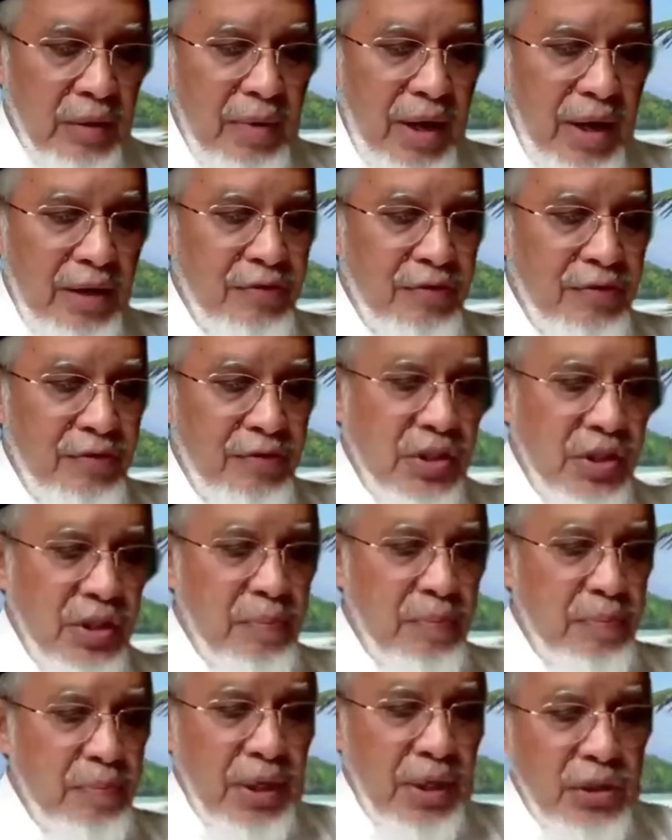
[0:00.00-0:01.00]
My
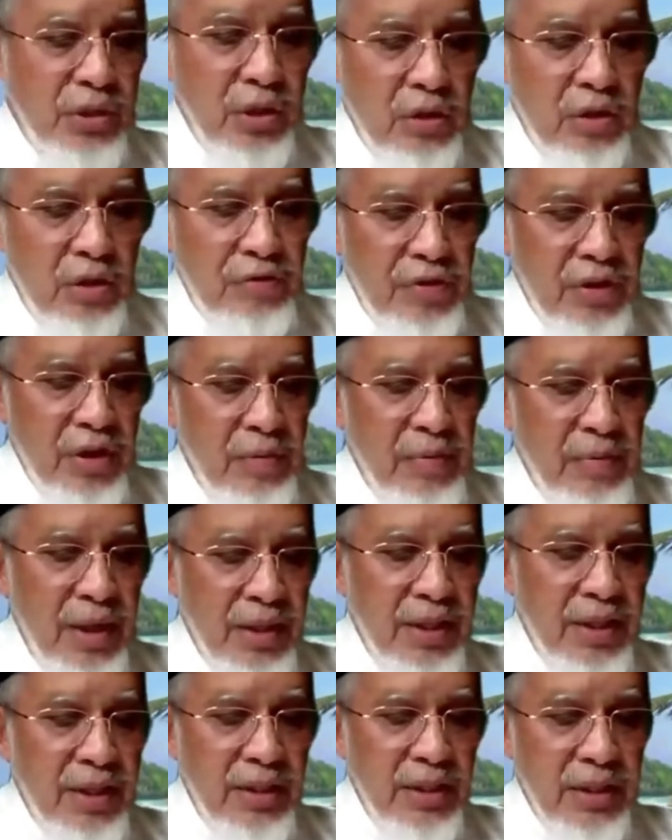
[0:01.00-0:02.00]
first impression of him
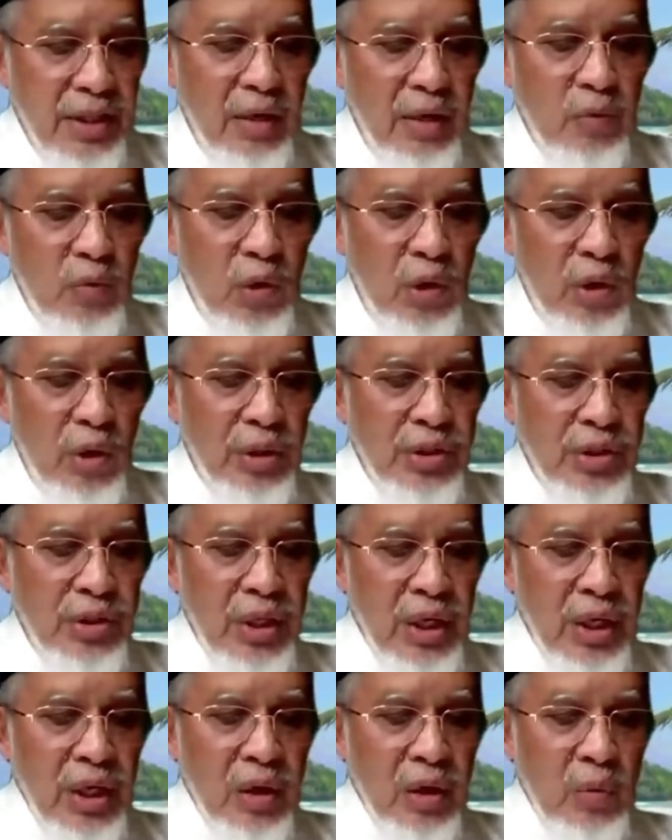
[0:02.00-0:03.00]
at that time
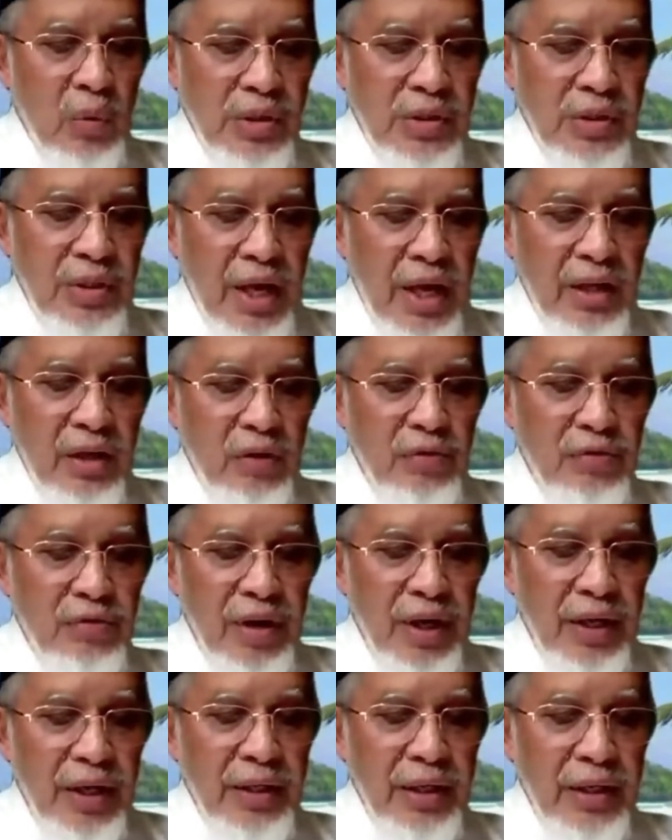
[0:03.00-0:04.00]
was that
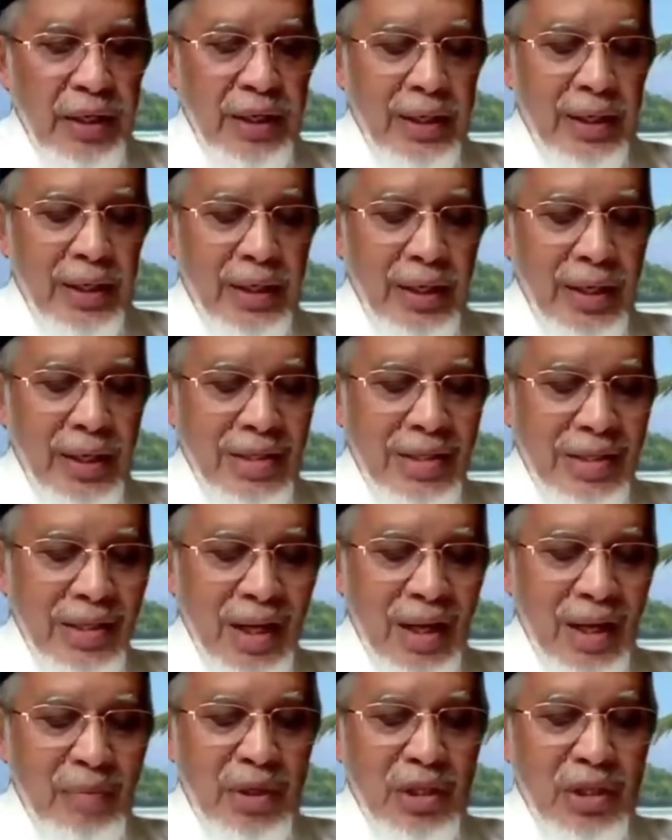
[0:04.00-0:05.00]
of an
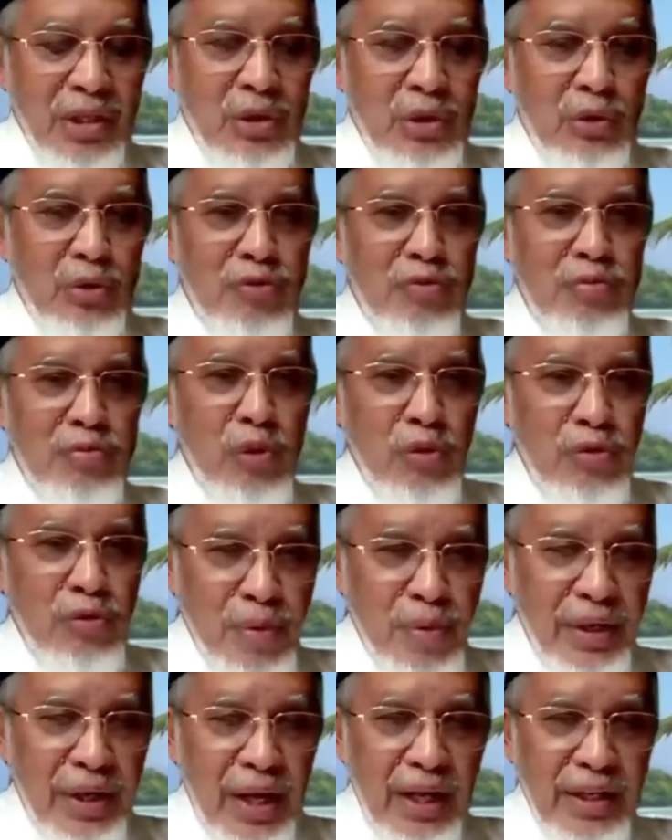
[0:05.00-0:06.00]
Islamic youth
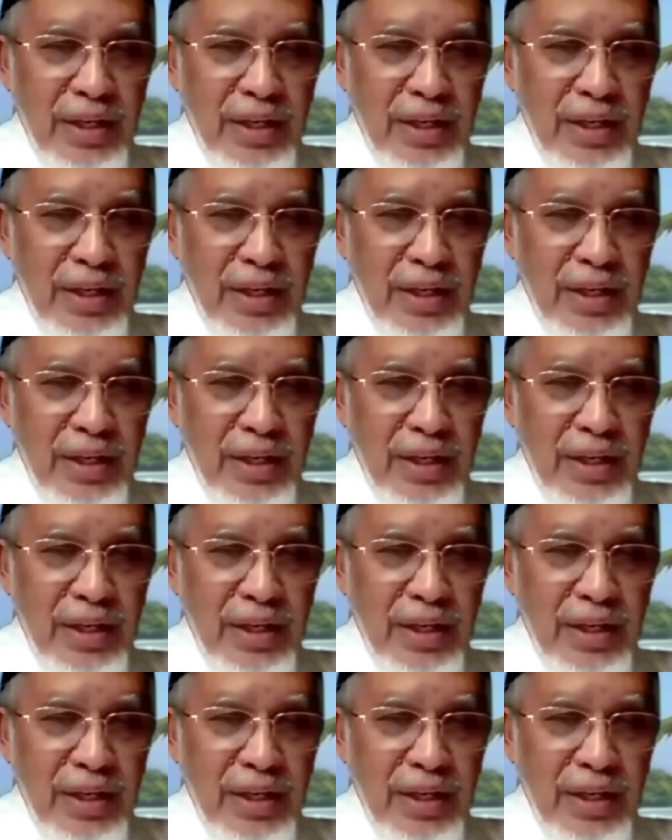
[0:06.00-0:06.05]
movement.